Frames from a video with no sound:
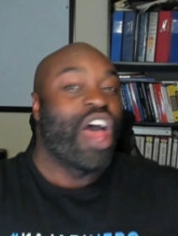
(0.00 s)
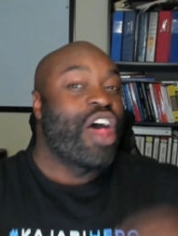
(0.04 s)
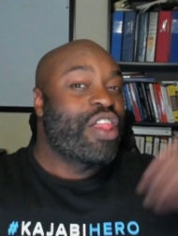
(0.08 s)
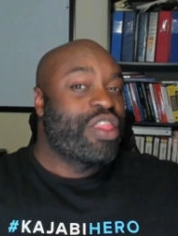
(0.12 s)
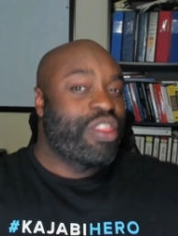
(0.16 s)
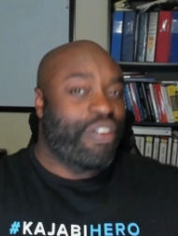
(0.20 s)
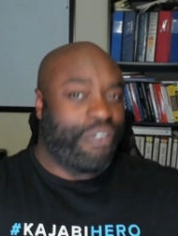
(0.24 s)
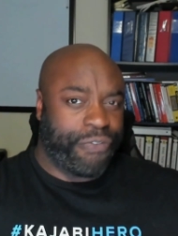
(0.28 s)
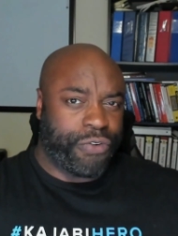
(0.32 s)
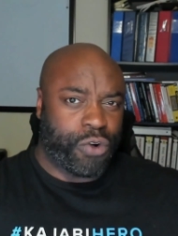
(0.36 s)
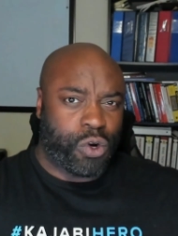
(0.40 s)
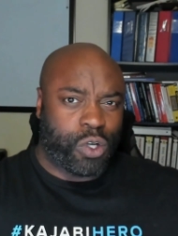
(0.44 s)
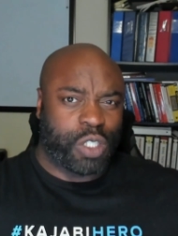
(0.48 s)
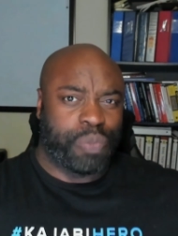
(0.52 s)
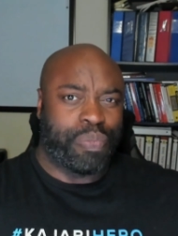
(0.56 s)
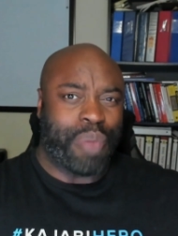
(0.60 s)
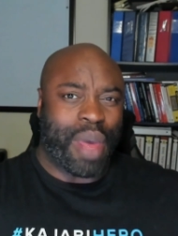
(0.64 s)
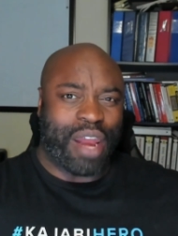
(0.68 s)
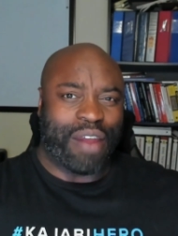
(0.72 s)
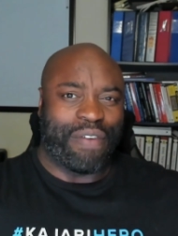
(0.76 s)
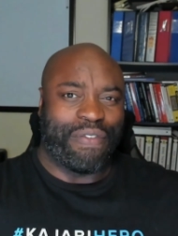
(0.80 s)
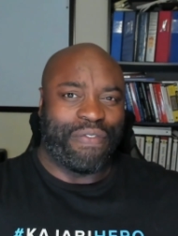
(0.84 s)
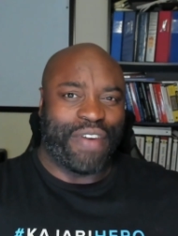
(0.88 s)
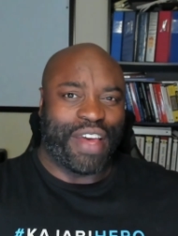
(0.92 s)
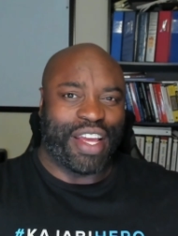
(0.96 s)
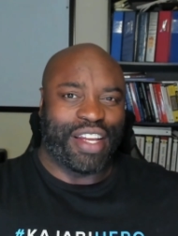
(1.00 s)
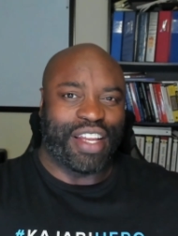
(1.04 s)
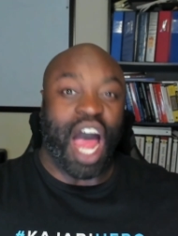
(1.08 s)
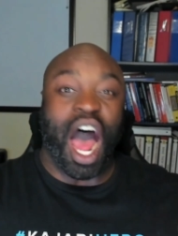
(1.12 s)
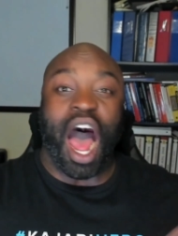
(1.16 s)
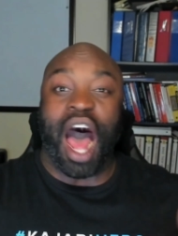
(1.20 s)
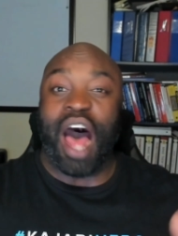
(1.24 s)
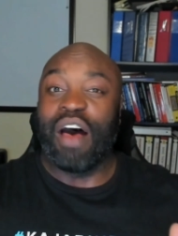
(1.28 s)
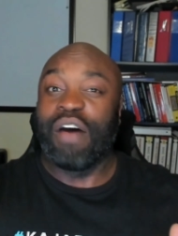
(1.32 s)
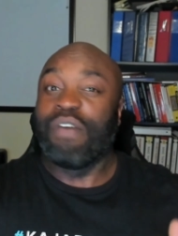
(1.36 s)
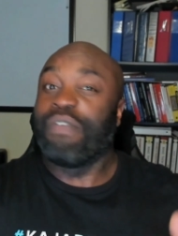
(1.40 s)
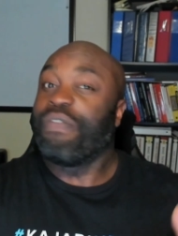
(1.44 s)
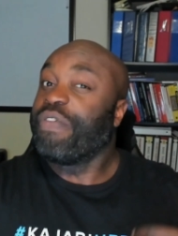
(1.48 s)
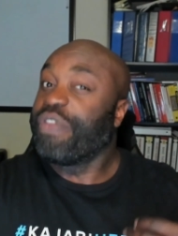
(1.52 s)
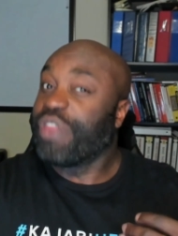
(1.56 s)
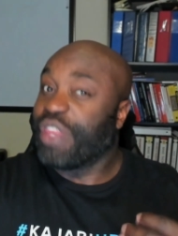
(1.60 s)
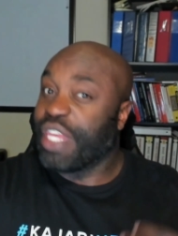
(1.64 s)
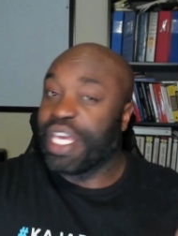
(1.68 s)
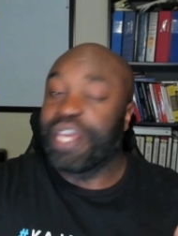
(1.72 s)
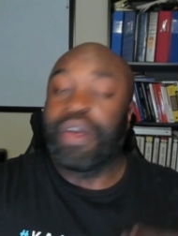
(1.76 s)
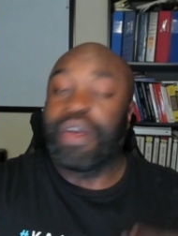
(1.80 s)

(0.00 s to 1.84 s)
The first benefit of the